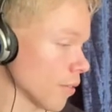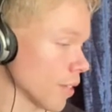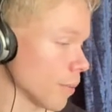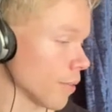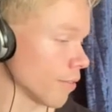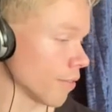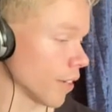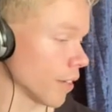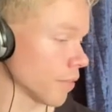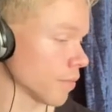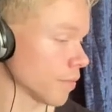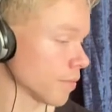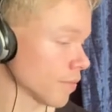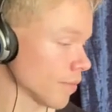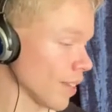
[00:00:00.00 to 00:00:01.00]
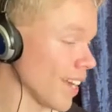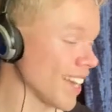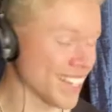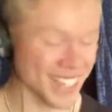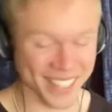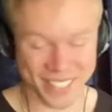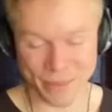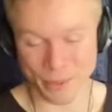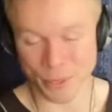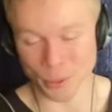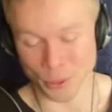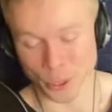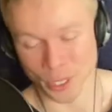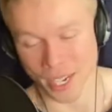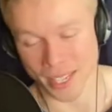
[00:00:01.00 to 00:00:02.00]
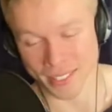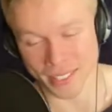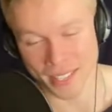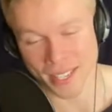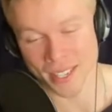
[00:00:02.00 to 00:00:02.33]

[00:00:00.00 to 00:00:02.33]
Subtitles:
That'd be fun. Get some cool shots.